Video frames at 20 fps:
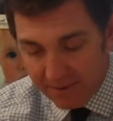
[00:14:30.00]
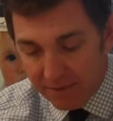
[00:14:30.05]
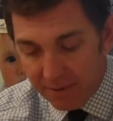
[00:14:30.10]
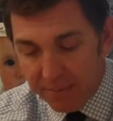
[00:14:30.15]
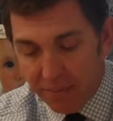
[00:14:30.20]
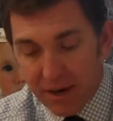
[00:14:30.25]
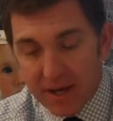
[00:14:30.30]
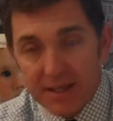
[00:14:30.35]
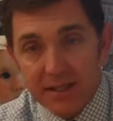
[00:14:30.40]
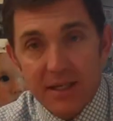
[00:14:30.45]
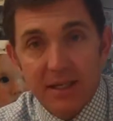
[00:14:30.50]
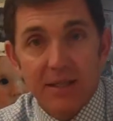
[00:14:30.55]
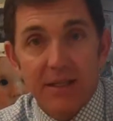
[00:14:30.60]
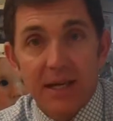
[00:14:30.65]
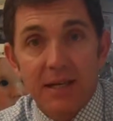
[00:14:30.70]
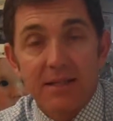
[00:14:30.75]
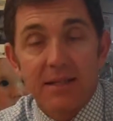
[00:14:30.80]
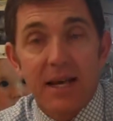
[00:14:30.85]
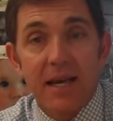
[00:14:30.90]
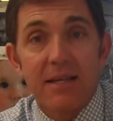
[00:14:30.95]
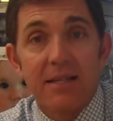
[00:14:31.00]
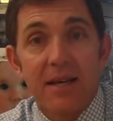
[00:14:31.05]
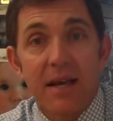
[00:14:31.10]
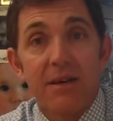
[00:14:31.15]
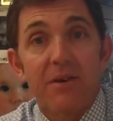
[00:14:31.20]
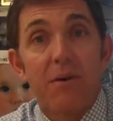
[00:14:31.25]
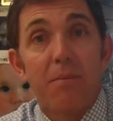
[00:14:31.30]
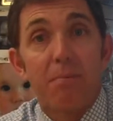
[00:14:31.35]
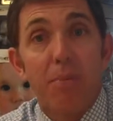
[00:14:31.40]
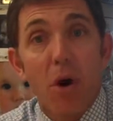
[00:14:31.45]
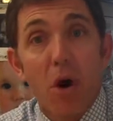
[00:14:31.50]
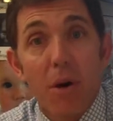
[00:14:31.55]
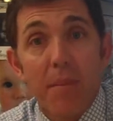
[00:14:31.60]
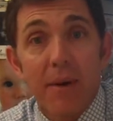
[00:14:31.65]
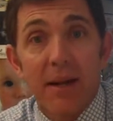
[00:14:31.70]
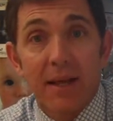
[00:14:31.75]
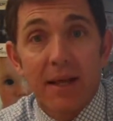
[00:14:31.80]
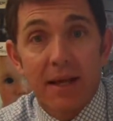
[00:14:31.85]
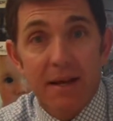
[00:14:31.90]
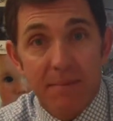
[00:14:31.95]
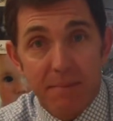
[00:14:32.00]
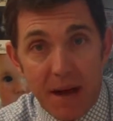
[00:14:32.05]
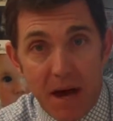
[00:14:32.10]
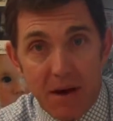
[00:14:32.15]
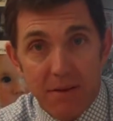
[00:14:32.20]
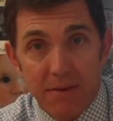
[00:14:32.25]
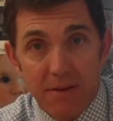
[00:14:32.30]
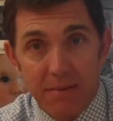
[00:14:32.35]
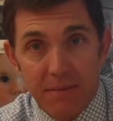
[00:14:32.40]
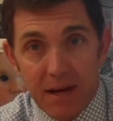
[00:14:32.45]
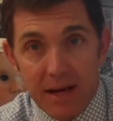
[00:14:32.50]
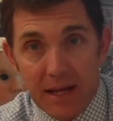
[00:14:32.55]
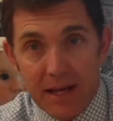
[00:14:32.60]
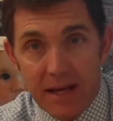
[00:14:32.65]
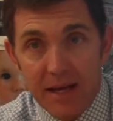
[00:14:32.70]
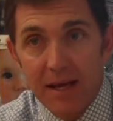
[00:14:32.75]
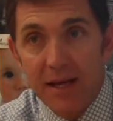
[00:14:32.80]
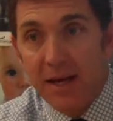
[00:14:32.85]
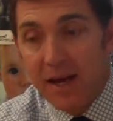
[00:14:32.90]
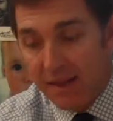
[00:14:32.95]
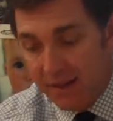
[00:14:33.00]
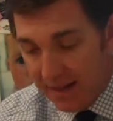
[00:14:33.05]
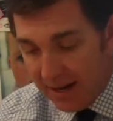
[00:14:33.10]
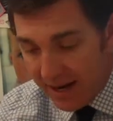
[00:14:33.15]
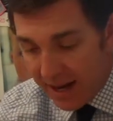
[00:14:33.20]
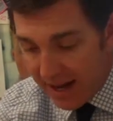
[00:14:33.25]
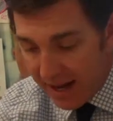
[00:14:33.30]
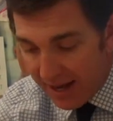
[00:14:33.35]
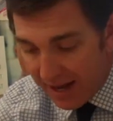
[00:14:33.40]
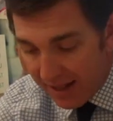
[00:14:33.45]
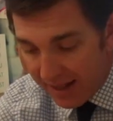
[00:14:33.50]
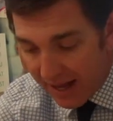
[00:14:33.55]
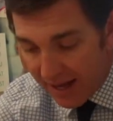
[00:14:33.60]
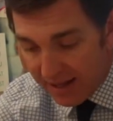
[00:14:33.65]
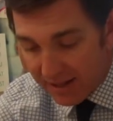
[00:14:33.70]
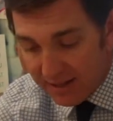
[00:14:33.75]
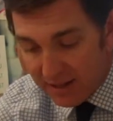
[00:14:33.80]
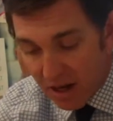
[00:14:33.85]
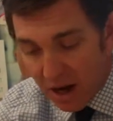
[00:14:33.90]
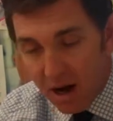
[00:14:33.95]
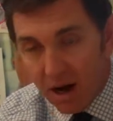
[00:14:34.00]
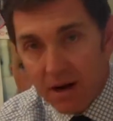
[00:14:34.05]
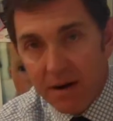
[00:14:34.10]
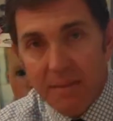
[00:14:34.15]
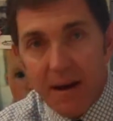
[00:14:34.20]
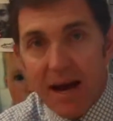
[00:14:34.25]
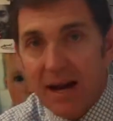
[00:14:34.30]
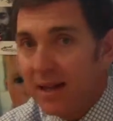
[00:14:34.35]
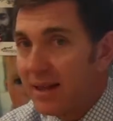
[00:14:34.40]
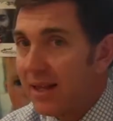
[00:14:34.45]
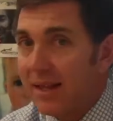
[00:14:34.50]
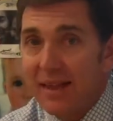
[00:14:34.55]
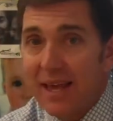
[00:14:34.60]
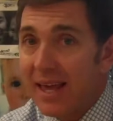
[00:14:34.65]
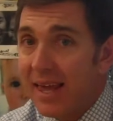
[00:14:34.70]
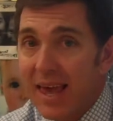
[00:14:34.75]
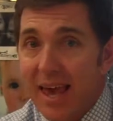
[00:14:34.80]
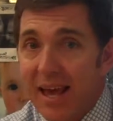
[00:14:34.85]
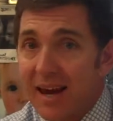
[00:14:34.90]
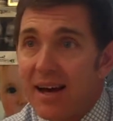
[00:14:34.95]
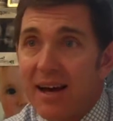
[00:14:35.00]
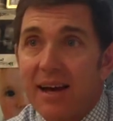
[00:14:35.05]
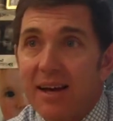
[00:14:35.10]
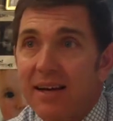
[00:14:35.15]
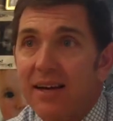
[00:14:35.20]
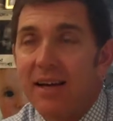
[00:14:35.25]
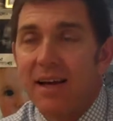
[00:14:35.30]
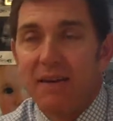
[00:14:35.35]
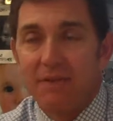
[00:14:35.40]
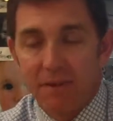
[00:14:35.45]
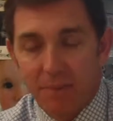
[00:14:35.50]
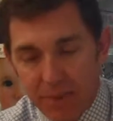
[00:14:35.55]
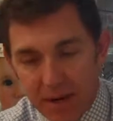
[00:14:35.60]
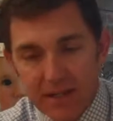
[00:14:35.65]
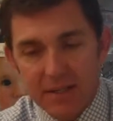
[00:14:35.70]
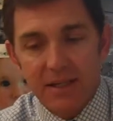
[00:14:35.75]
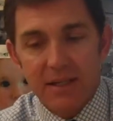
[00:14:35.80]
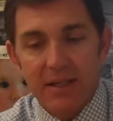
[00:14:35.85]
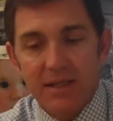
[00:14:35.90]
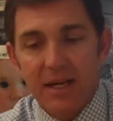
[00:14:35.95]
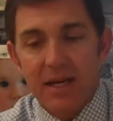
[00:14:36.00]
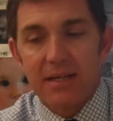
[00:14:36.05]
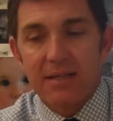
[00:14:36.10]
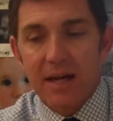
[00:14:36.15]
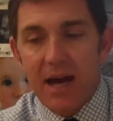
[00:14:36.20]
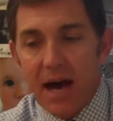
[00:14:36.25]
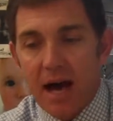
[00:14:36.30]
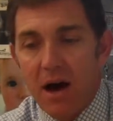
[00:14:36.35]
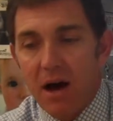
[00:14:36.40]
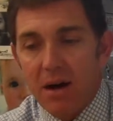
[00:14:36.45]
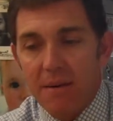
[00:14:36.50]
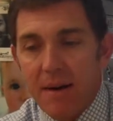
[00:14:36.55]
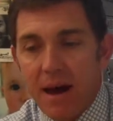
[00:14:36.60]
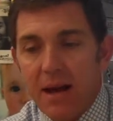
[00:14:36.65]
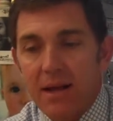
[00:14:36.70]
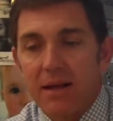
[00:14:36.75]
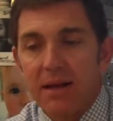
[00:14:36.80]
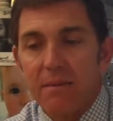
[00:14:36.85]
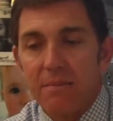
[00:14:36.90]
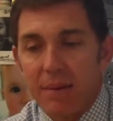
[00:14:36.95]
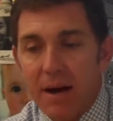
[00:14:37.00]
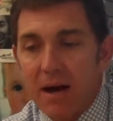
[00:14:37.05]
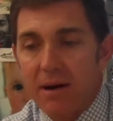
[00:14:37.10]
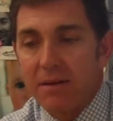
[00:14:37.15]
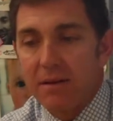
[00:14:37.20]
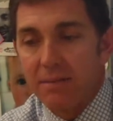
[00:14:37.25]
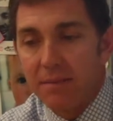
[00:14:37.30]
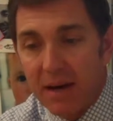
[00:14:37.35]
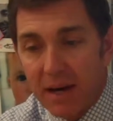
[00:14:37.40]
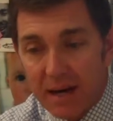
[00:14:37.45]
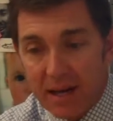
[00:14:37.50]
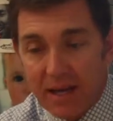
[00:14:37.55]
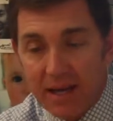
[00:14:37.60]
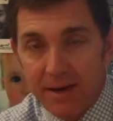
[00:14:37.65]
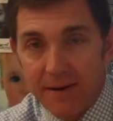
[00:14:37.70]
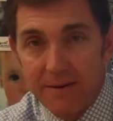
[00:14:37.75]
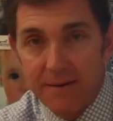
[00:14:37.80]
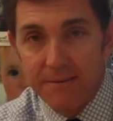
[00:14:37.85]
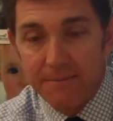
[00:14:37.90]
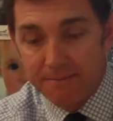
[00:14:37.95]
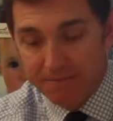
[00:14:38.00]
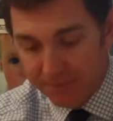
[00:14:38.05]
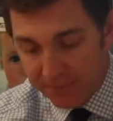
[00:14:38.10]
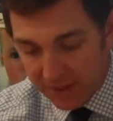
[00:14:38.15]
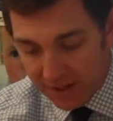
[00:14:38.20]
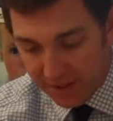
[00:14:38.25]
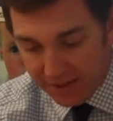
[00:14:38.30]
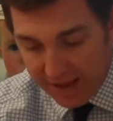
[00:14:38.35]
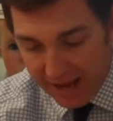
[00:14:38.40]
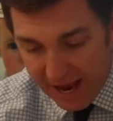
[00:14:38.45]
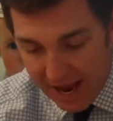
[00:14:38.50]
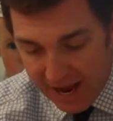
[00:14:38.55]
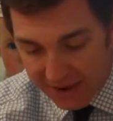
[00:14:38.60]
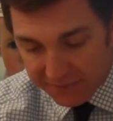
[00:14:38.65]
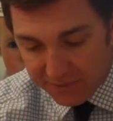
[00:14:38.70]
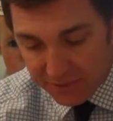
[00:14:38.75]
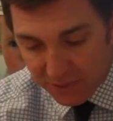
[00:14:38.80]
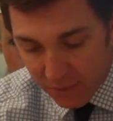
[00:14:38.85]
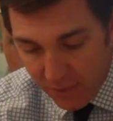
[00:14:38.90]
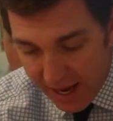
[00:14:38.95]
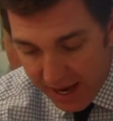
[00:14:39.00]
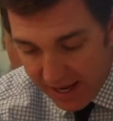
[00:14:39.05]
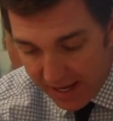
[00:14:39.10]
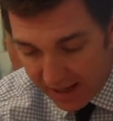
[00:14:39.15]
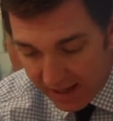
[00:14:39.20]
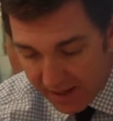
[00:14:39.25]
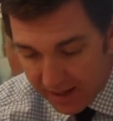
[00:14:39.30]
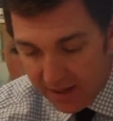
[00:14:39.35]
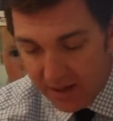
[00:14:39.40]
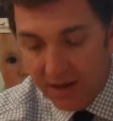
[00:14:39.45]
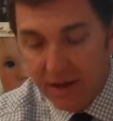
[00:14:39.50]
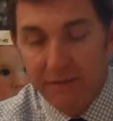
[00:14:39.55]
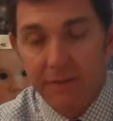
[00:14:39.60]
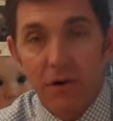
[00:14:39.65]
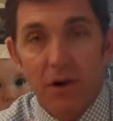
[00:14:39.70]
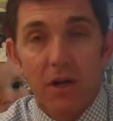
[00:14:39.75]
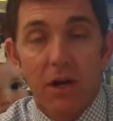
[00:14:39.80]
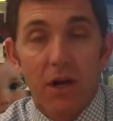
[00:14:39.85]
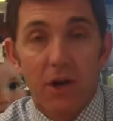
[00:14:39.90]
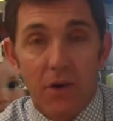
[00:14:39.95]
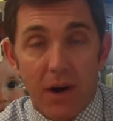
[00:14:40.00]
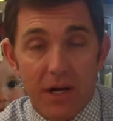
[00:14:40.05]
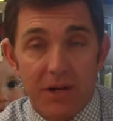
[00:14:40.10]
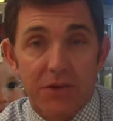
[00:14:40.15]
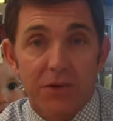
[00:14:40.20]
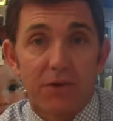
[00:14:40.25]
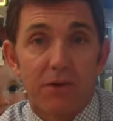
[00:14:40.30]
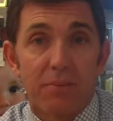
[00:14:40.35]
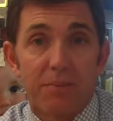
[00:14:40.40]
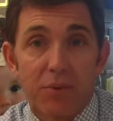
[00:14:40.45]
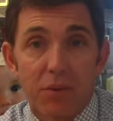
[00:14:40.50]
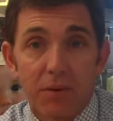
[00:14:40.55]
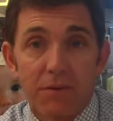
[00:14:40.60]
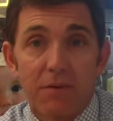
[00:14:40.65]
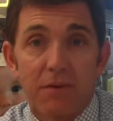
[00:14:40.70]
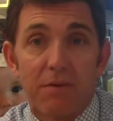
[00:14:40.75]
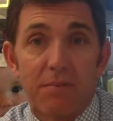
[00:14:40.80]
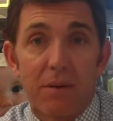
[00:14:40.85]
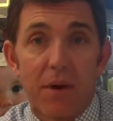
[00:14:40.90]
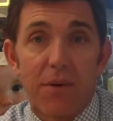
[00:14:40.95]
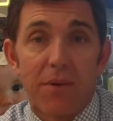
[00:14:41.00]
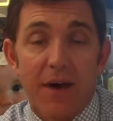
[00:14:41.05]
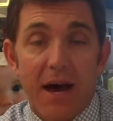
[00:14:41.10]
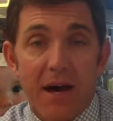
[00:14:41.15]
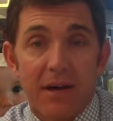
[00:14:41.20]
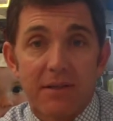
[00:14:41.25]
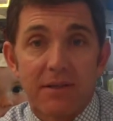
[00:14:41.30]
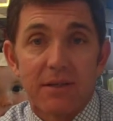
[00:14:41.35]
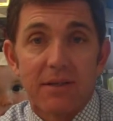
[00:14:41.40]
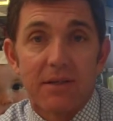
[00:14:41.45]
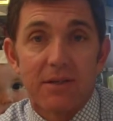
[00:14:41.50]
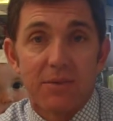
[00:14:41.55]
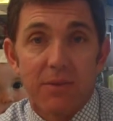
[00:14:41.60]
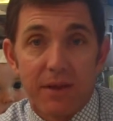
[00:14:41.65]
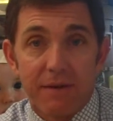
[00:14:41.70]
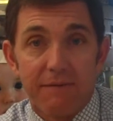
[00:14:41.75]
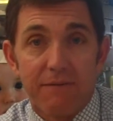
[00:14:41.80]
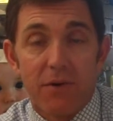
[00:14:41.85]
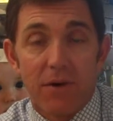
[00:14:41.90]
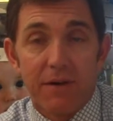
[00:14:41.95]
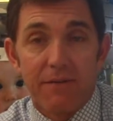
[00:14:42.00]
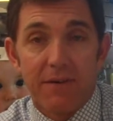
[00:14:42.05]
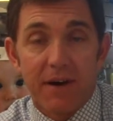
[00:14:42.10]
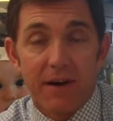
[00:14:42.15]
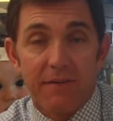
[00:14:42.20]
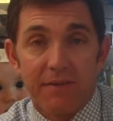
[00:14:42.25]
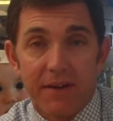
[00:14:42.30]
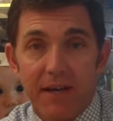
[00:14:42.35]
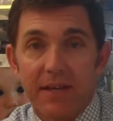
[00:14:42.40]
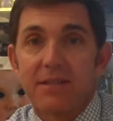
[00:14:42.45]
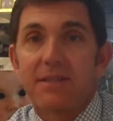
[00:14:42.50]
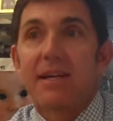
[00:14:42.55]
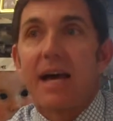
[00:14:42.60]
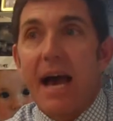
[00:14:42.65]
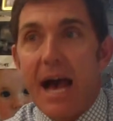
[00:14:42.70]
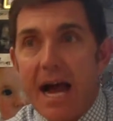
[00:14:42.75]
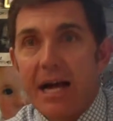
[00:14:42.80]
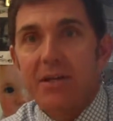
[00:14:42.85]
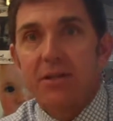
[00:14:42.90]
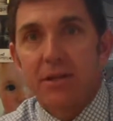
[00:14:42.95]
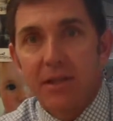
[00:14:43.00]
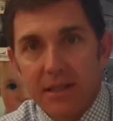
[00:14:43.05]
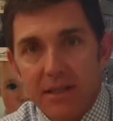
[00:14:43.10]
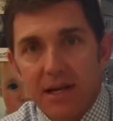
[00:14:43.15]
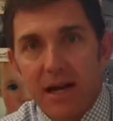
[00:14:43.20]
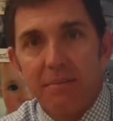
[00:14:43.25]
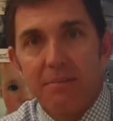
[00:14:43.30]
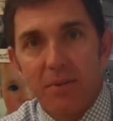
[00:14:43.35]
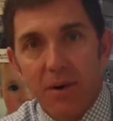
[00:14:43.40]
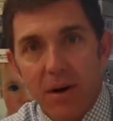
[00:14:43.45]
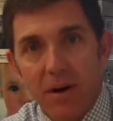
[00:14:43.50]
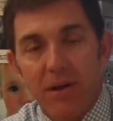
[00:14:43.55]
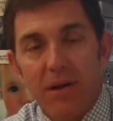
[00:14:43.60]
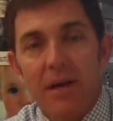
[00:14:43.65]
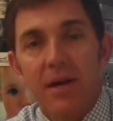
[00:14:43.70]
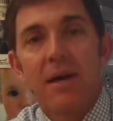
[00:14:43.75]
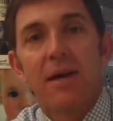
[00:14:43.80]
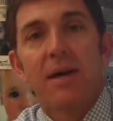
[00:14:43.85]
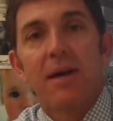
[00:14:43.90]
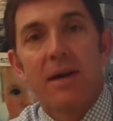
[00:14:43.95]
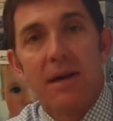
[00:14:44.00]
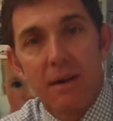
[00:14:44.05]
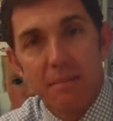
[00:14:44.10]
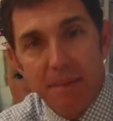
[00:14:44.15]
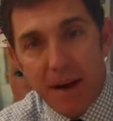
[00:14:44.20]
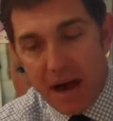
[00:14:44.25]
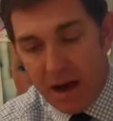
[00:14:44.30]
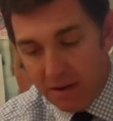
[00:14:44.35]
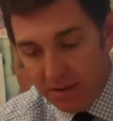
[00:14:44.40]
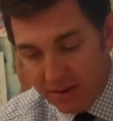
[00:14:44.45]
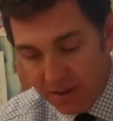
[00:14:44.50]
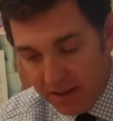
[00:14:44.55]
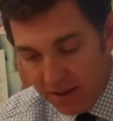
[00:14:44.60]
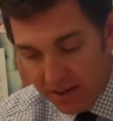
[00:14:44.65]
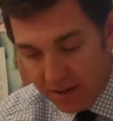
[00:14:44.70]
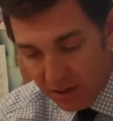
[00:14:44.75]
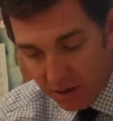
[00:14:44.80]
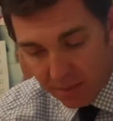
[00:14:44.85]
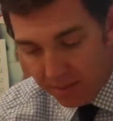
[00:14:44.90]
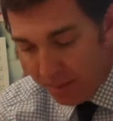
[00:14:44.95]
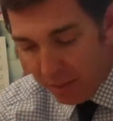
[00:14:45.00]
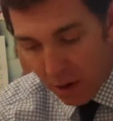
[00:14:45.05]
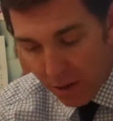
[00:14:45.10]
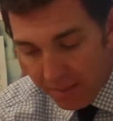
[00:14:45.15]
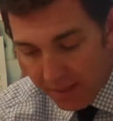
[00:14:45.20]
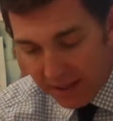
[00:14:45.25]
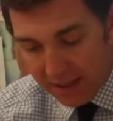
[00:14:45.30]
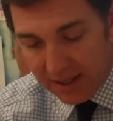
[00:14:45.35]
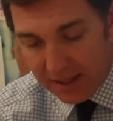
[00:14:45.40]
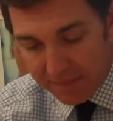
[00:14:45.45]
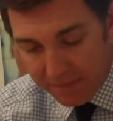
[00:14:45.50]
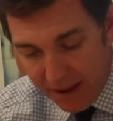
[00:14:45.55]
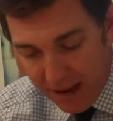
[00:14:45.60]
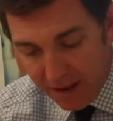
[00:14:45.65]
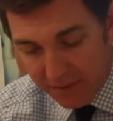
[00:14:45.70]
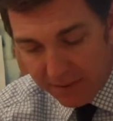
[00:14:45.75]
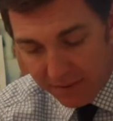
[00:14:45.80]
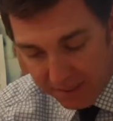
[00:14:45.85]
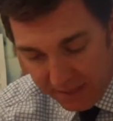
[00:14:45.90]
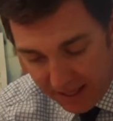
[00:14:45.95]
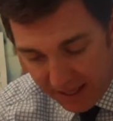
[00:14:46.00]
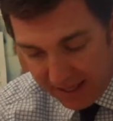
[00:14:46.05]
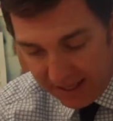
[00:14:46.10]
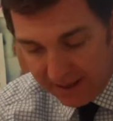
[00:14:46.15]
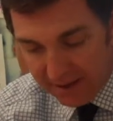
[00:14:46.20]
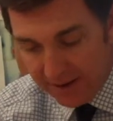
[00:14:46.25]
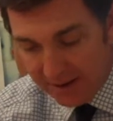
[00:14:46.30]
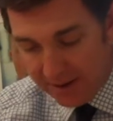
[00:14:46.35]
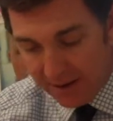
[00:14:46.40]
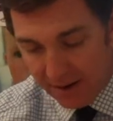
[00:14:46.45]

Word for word: If the president says they intend to permanently impound the money, then that is automatically, they cannot, if the president says, I automatically impound the money, they have to wait for congressional approval of both houses within 45 days to actually temporarily impound or permanently impound the money.